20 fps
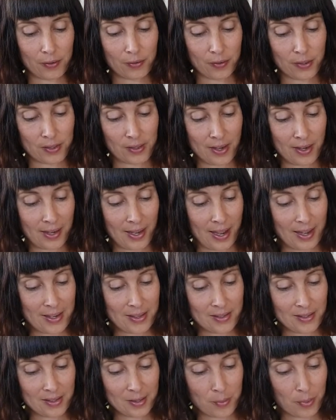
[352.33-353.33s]
as I
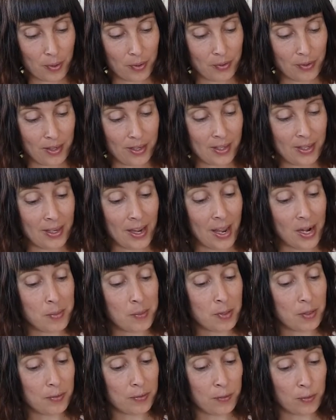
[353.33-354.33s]
gazed upon the
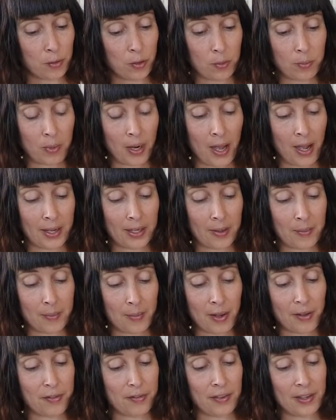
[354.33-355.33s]
inanimate form lying at my
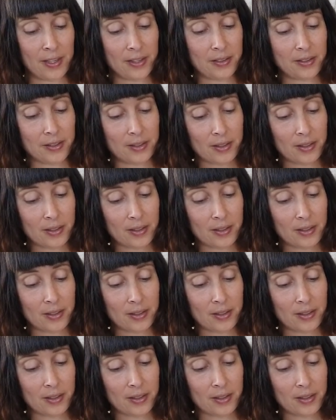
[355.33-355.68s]
feet,